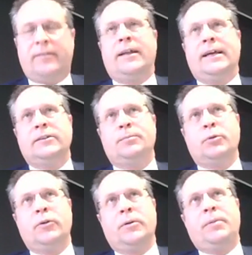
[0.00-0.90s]
That has
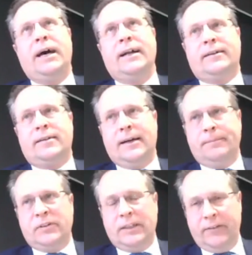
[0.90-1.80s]
brought about
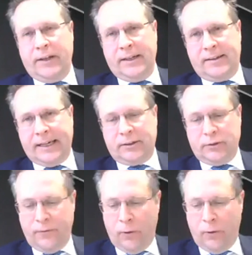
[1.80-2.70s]
significant tax
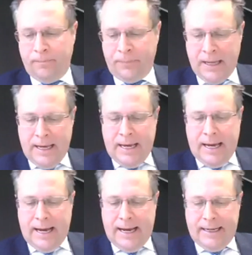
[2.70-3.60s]
reform
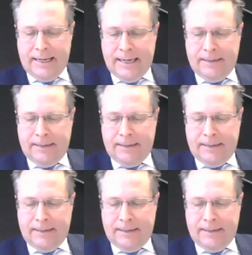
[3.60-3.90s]
and